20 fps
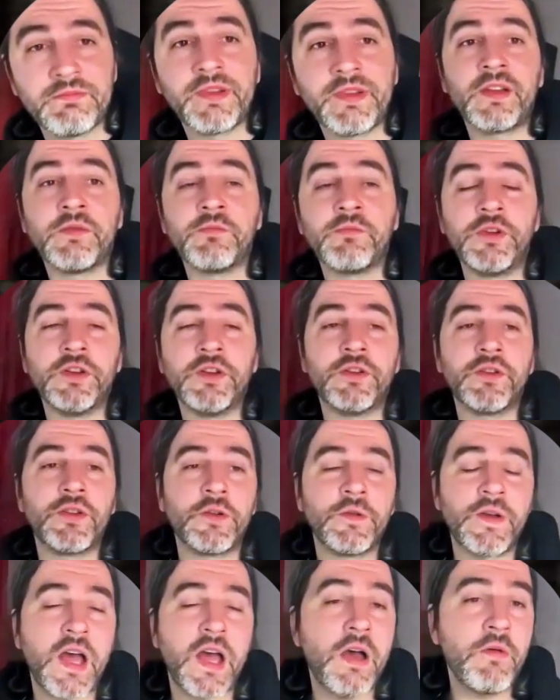But then we don't
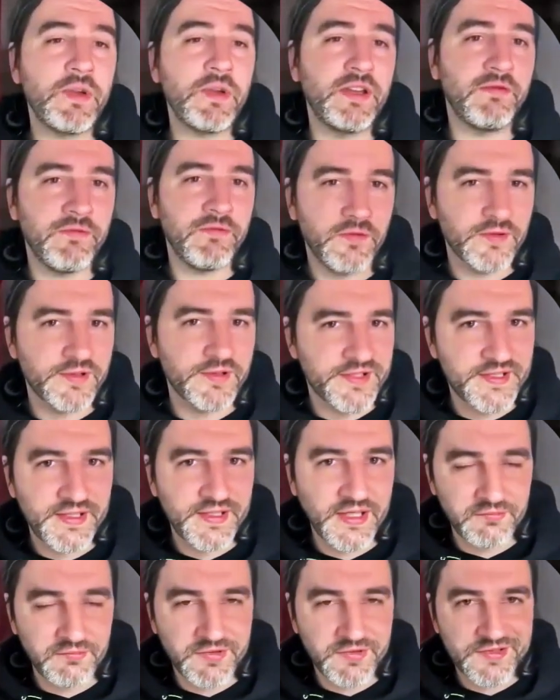know how many false
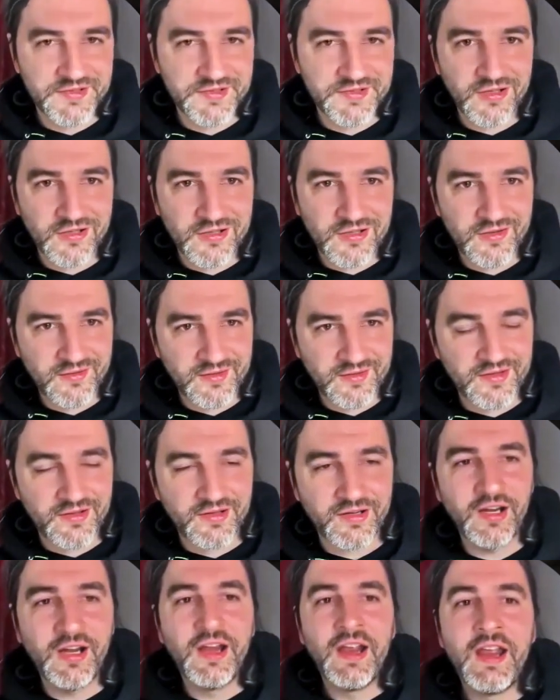statements are
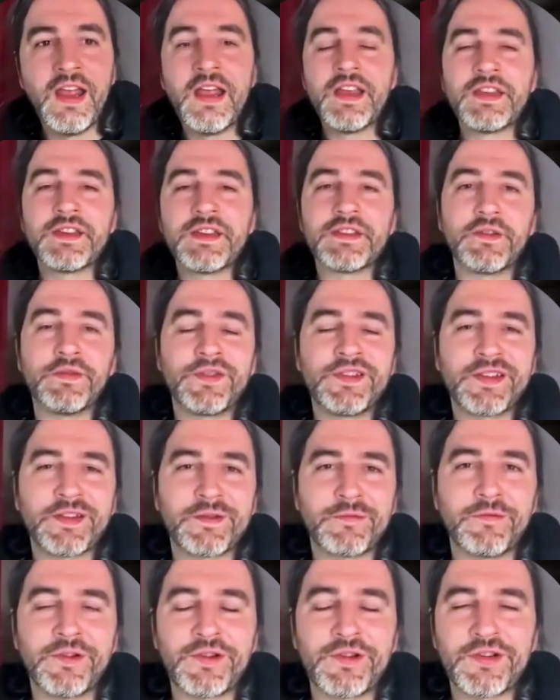there. So it's a
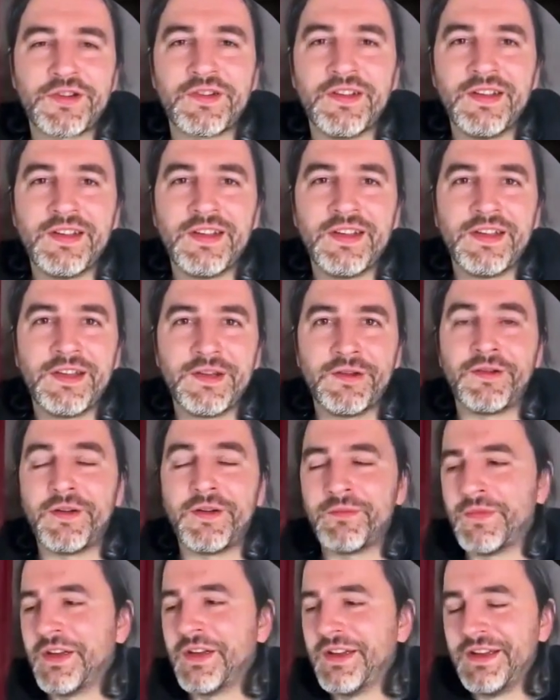question.
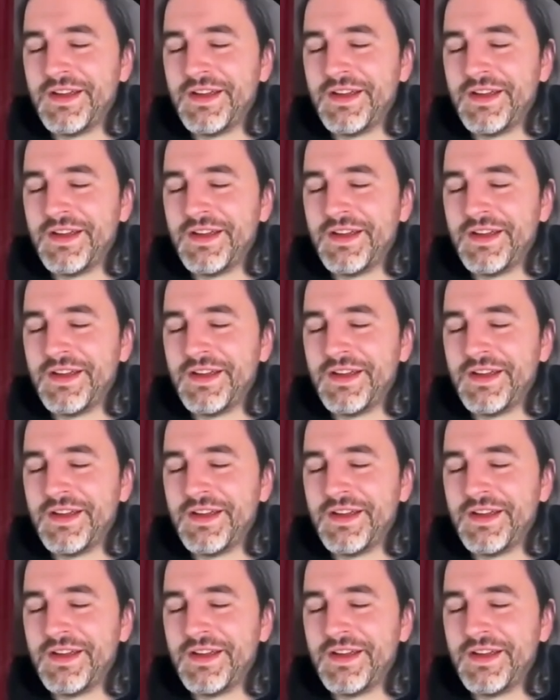I'm